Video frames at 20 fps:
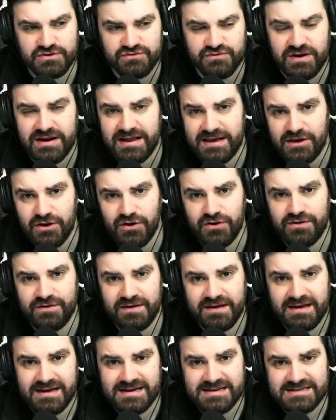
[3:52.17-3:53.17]
Really good
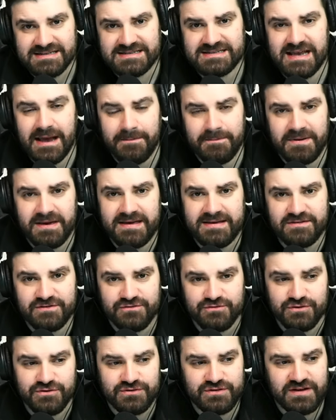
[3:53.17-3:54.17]
set-piece
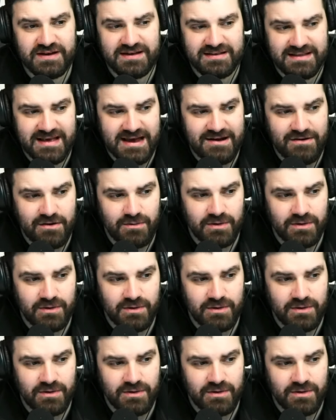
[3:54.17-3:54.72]
routine there.